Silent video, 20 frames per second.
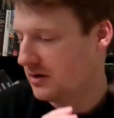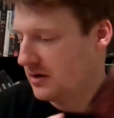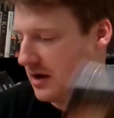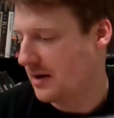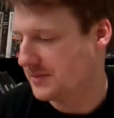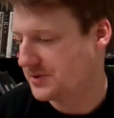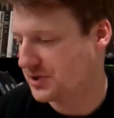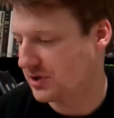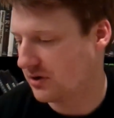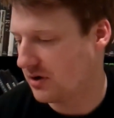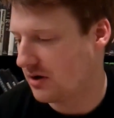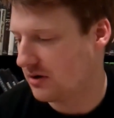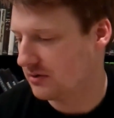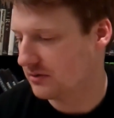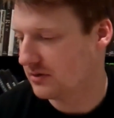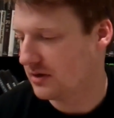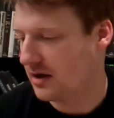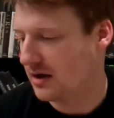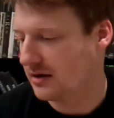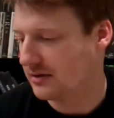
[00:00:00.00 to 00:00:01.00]
I'm sure
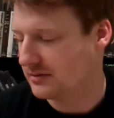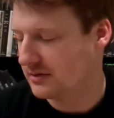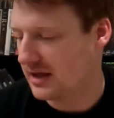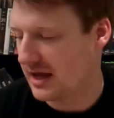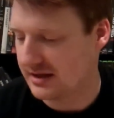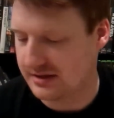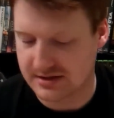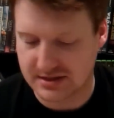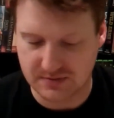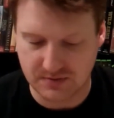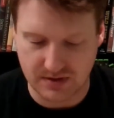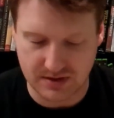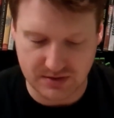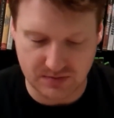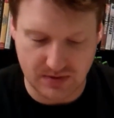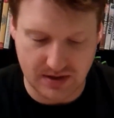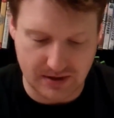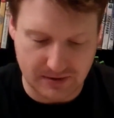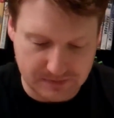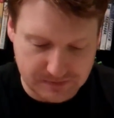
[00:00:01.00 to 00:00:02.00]
I'll like this one as
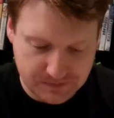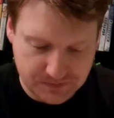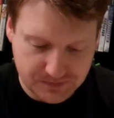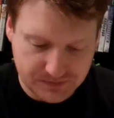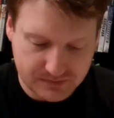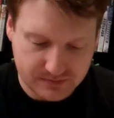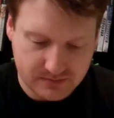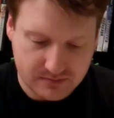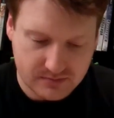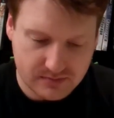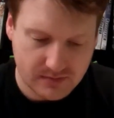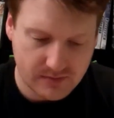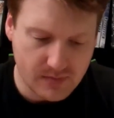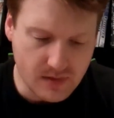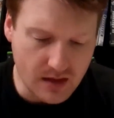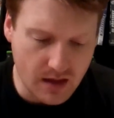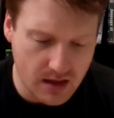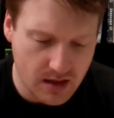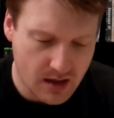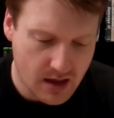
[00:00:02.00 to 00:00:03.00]
well.
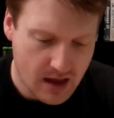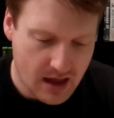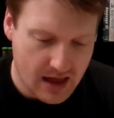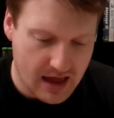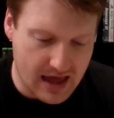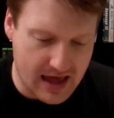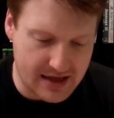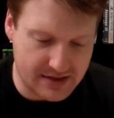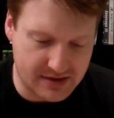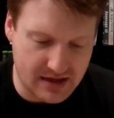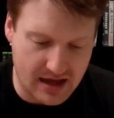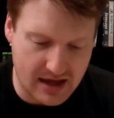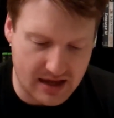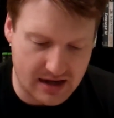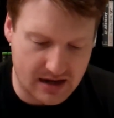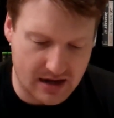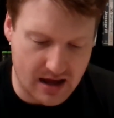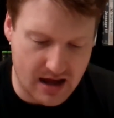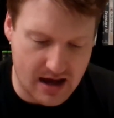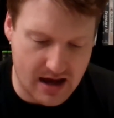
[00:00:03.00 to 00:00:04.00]
And then,